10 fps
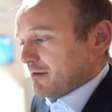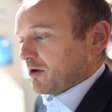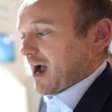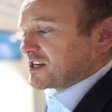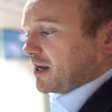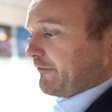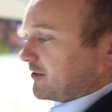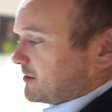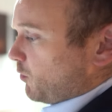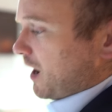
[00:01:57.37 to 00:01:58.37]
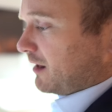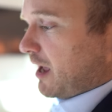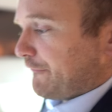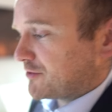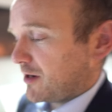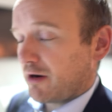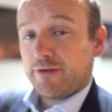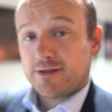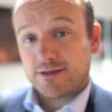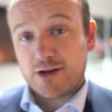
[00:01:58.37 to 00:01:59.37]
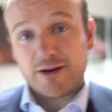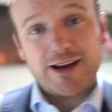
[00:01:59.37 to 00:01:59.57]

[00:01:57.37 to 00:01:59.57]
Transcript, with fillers: but actually for some wildlife photographers and so on,